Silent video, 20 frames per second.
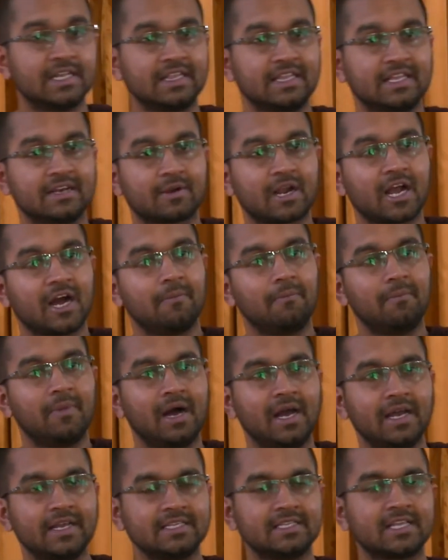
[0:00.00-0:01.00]
the
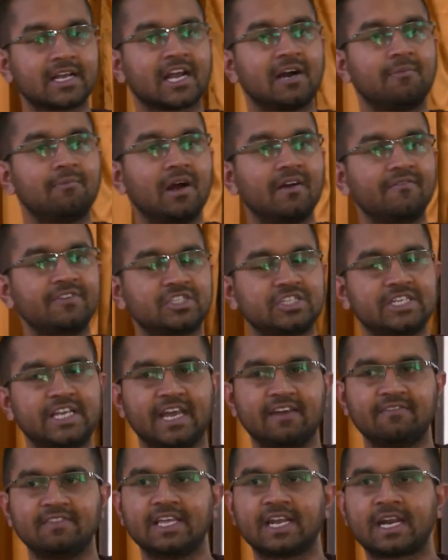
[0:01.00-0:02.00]
karma is the karma which
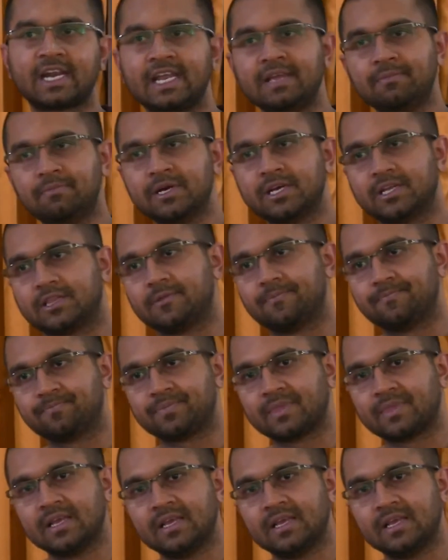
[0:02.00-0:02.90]
gave the rebirth.